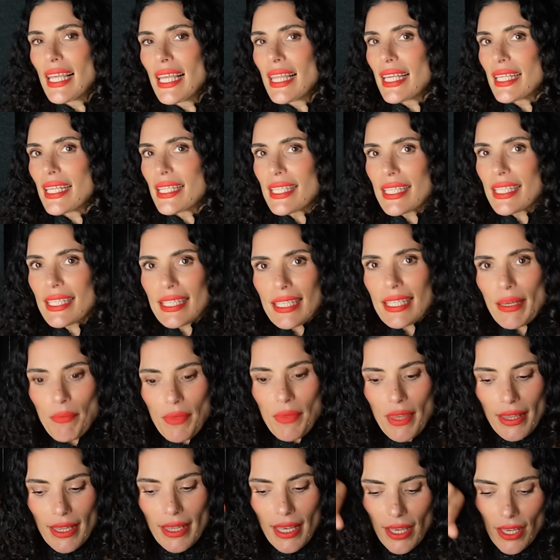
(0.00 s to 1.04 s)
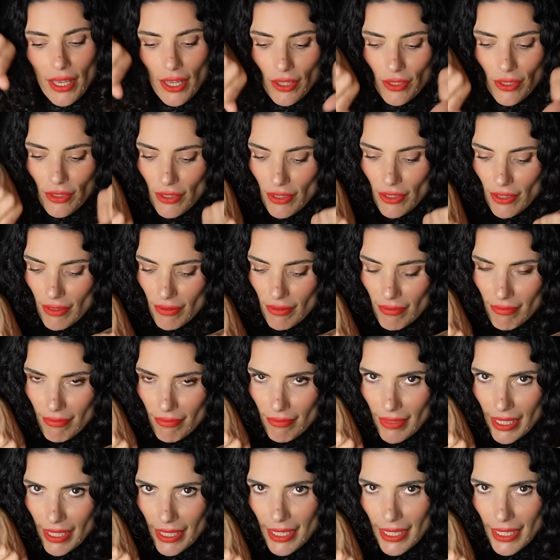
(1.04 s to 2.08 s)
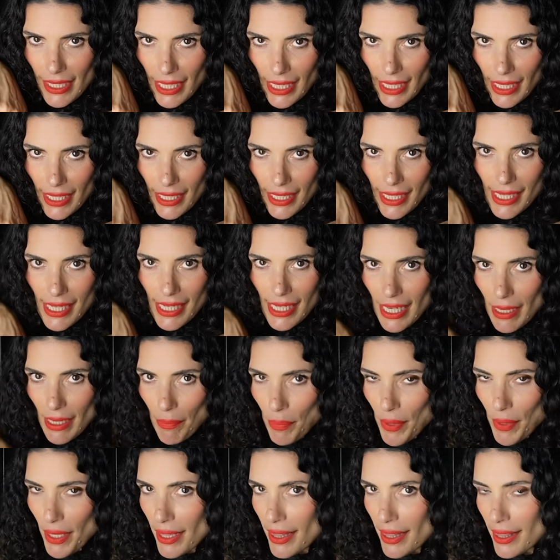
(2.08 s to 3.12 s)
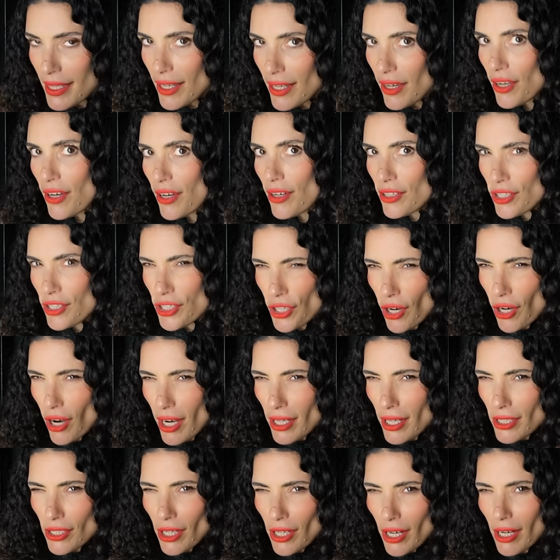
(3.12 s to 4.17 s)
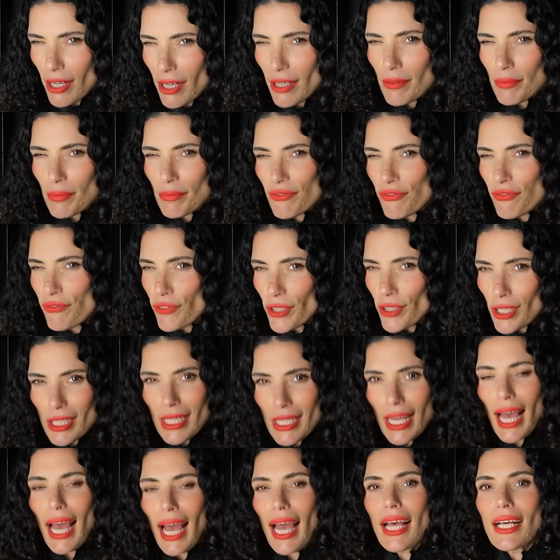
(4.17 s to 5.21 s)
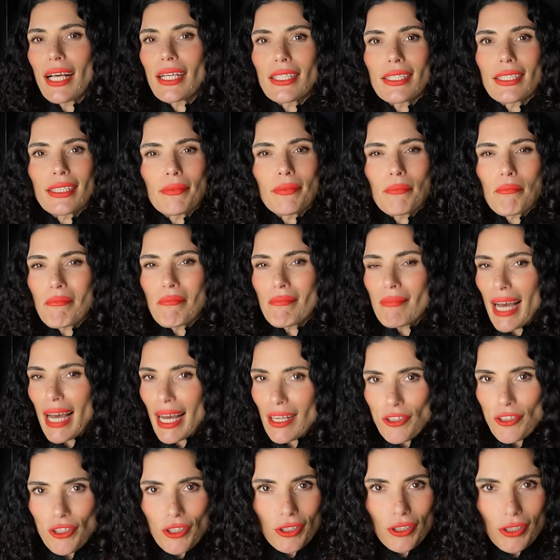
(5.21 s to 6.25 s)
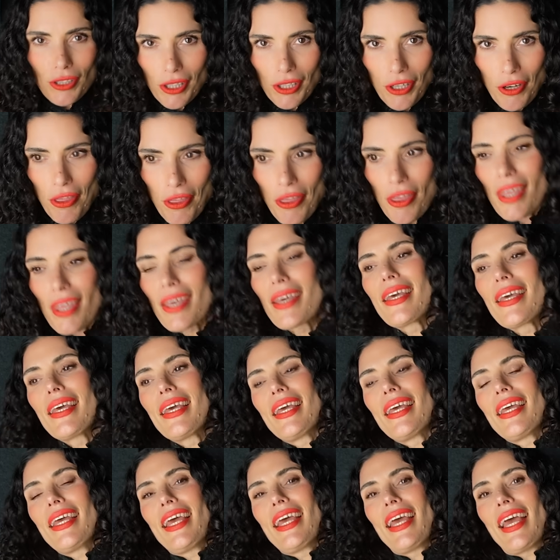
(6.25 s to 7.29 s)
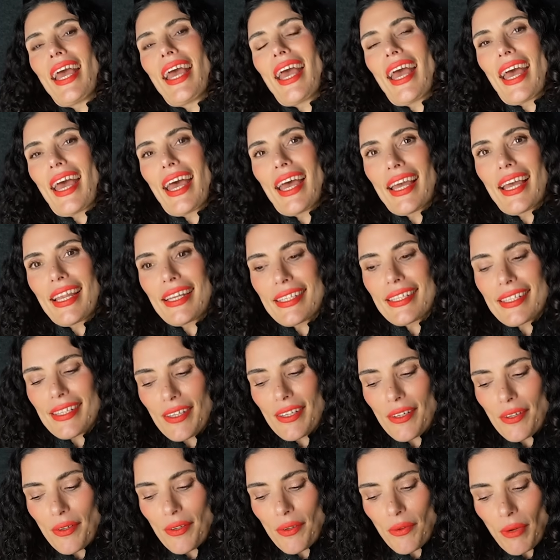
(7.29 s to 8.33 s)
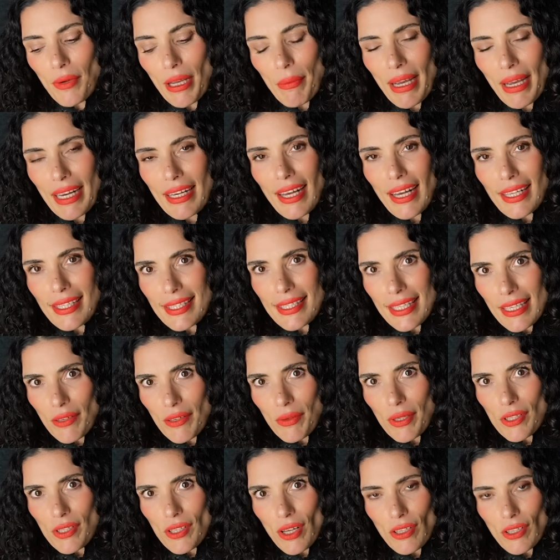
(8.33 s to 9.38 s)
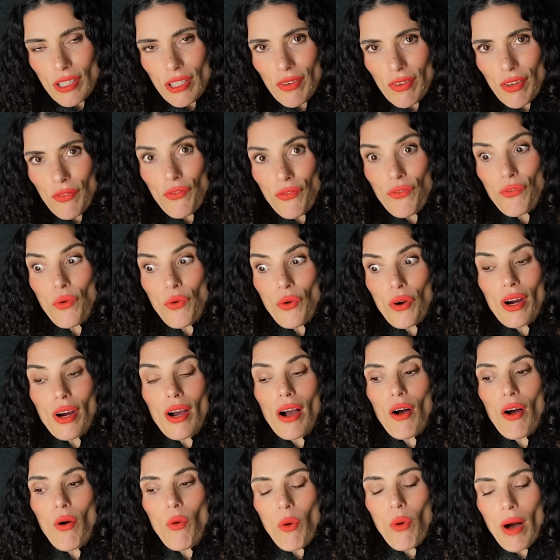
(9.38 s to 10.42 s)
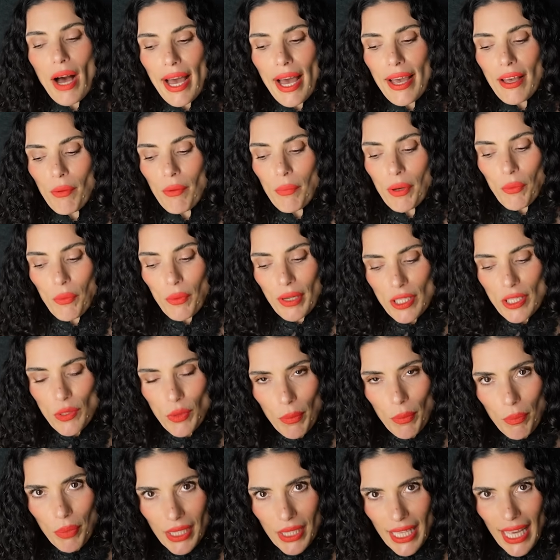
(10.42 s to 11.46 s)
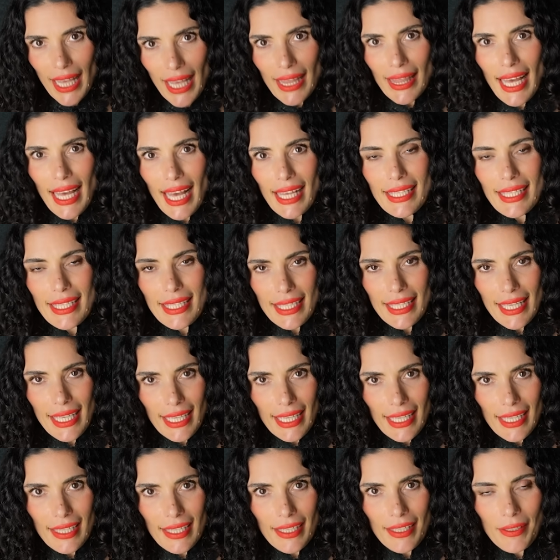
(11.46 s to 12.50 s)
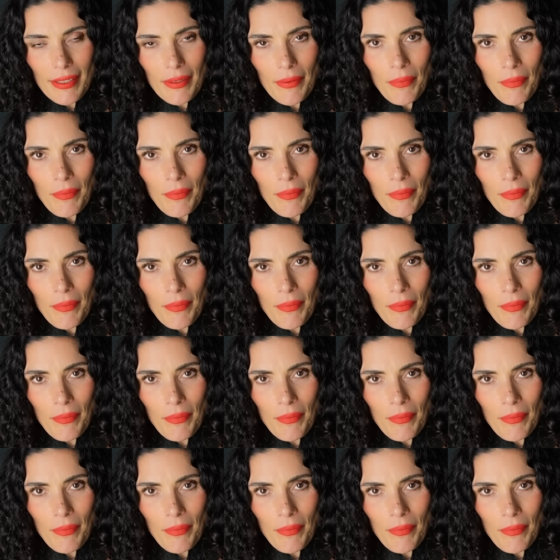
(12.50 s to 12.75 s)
This is something that goes a seed deep in the dark, dark, fertile, magical earth. And we might not see the results of it for a while, but once we plant that seed,